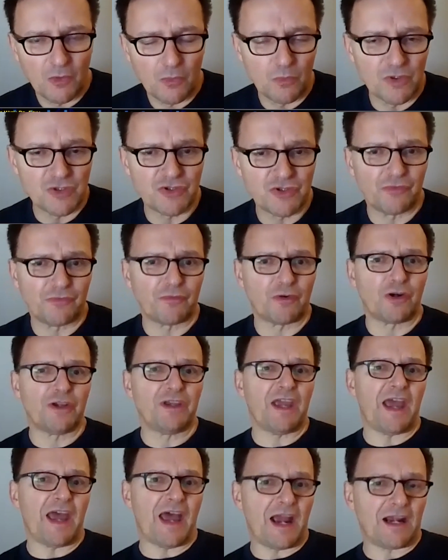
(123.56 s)
which is
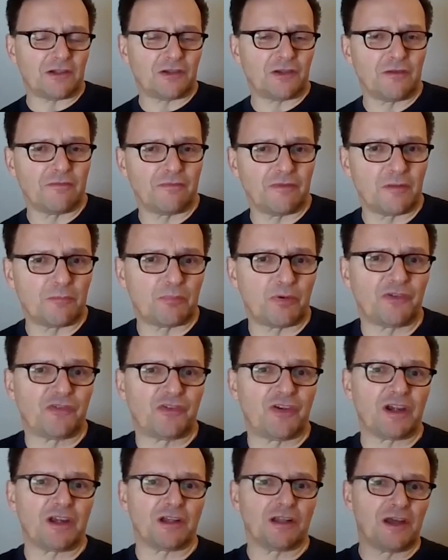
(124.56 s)
very active in
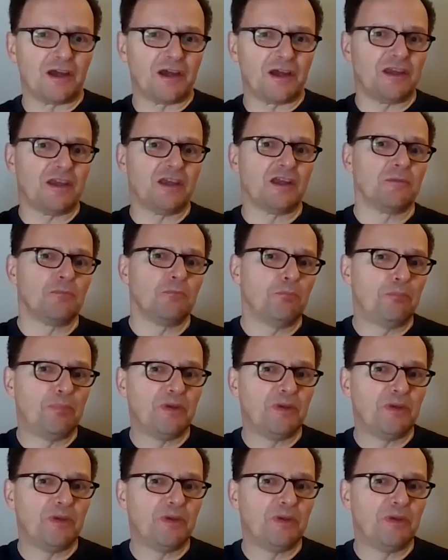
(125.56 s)
particular in